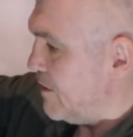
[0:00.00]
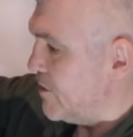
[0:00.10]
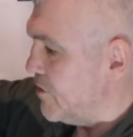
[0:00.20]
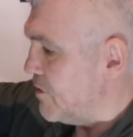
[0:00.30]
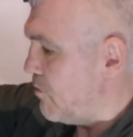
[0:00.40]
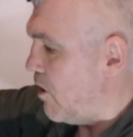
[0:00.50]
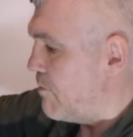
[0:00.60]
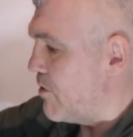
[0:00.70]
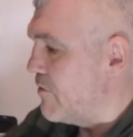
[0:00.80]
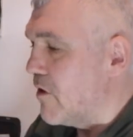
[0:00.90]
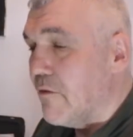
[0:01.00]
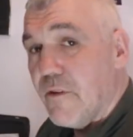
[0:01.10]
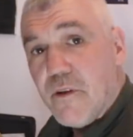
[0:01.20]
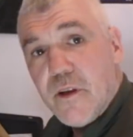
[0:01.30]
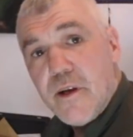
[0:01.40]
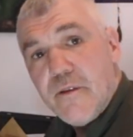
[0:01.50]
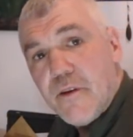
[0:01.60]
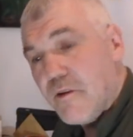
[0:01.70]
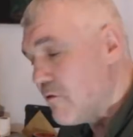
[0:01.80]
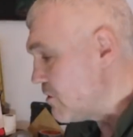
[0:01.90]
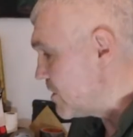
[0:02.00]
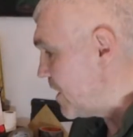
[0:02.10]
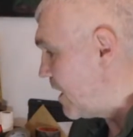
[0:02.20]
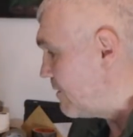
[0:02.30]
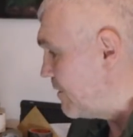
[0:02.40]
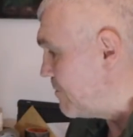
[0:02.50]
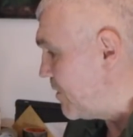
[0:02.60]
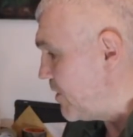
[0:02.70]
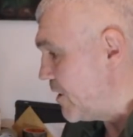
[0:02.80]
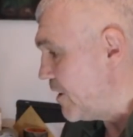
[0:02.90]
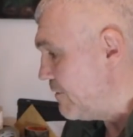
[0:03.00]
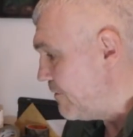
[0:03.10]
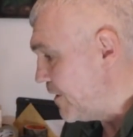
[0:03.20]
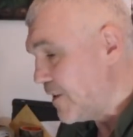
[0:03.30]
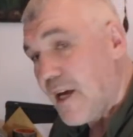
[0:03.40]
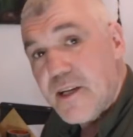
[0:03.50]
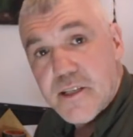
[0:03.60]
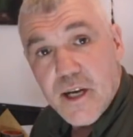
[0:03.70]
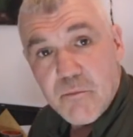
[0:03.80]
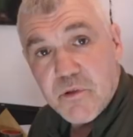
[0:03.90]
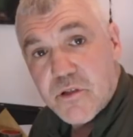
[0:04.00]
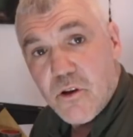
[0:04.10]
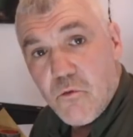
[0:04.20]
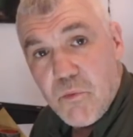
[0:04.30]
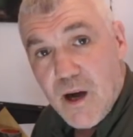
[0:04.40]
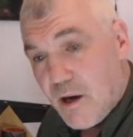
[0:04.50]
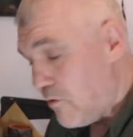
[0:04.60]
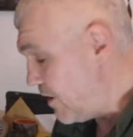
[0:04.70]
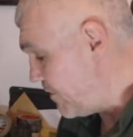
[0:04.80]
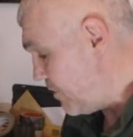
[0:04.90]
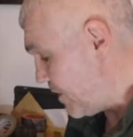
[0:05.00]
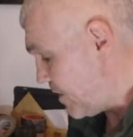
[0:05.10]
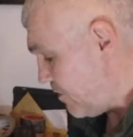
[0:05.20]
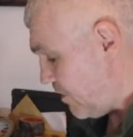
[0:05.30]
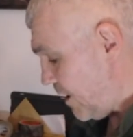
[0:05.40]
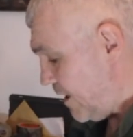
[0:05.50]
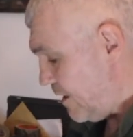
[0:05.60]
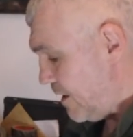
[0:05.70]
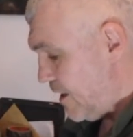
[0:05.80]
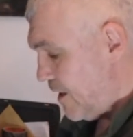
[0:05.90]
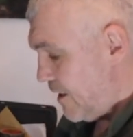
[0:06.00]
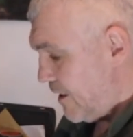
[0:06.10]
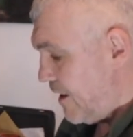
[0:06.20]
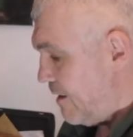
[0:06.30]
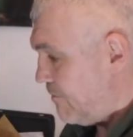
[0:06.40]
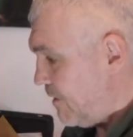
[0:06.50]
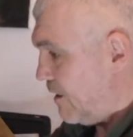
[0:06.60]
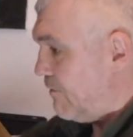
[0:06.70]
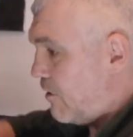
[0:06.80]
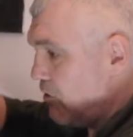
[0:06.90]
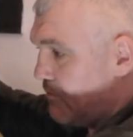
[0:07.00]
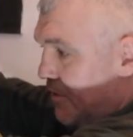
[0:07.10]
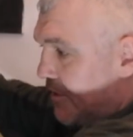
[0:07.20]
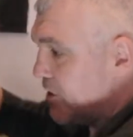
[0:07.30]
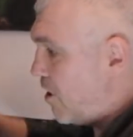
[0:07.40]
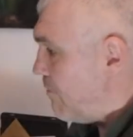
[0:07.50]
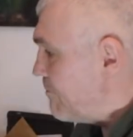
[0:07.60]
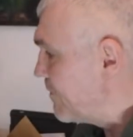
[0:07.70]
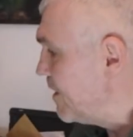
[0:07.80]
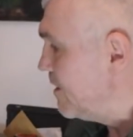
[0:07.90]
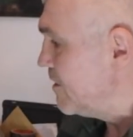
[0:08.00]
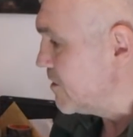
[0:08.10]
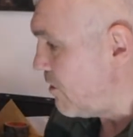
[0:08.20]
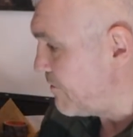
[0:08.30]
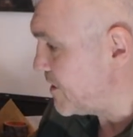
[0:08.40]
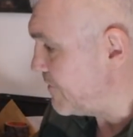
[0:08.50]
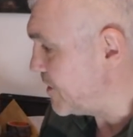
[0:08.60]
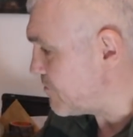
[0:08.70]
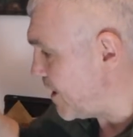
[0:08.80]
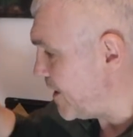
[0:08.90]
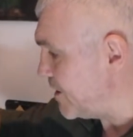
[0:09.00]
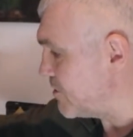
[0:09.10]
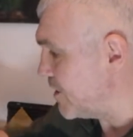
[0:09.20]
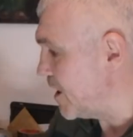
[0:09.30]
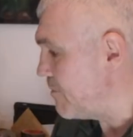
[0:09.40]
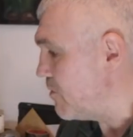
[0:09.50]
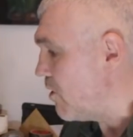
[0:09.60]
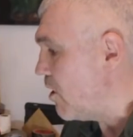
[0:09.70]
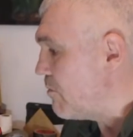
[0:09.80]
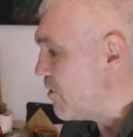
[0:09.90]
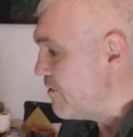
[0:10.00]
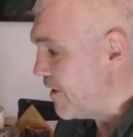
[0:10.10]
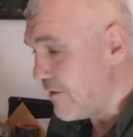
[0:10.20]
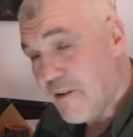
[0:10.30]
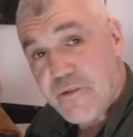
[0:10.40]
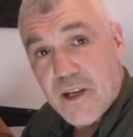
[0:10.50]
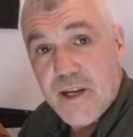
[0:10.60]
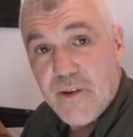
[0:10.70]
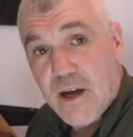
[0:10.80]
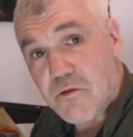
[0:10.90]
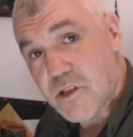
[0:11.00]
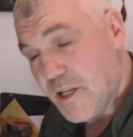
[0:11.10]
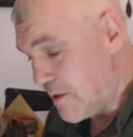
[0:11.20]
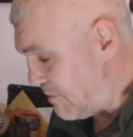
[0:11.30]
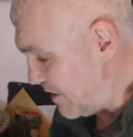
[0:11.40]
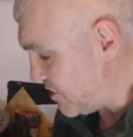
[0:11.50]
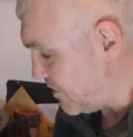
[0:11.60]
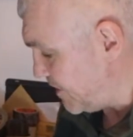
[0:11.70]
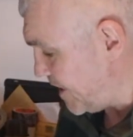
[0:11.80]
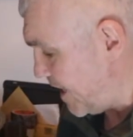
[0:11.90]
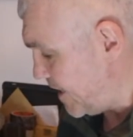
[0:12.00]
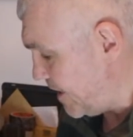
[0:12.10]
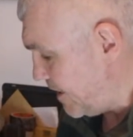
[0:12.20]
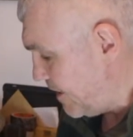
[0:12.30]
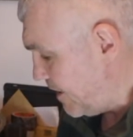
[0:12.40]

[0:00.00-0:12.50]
It's just a waterproof cover for the rucksack, for the Bergen, for the day sack, patrol pack, whatever you want to call it. Yeah, that over the top. So obviously if it's raining, it's going to keep it waterproof, and if I have to leave it outside the basher at night,